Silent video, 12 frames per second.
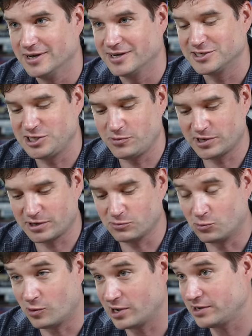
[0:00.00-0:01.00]
she went
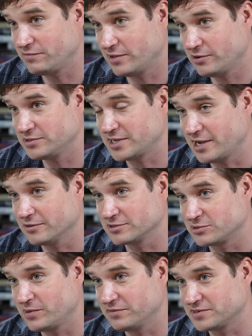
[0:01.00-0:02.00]
on one of those Taylor
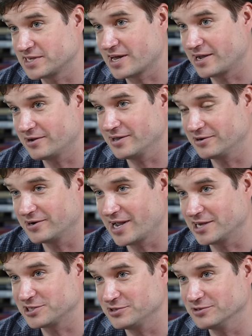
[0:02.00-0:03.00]
Swift style
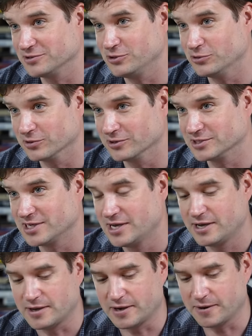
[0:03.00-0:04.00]
international tours.
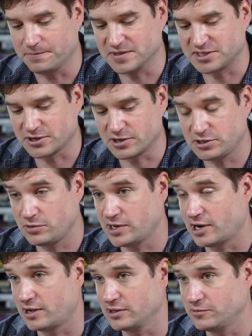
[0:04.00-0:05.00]
Um, started doing
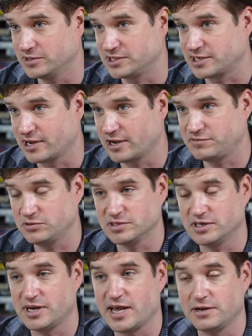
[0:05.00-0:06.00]
Hollywood stuff. She was
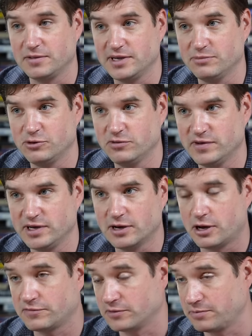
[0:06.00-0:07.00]
in an Ang Lee movie.
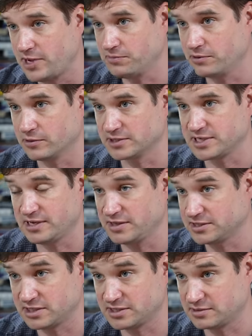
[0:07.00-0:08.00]
All of her people yeah. were saying,
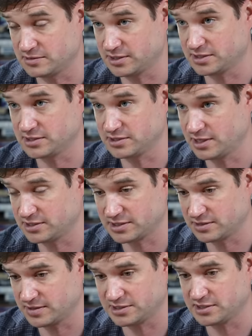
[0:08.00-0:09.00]
"This is this is it's,
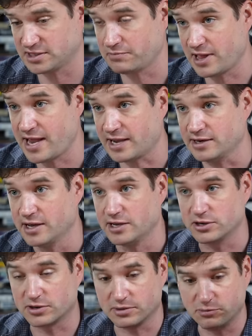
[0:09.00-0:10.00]
this is the plan. Yeah.
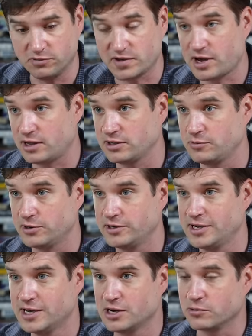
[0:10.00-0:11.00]
We're going to move to Hollywood.
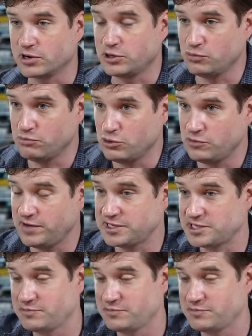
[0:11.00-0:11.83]
Yeah. We're going to do movies in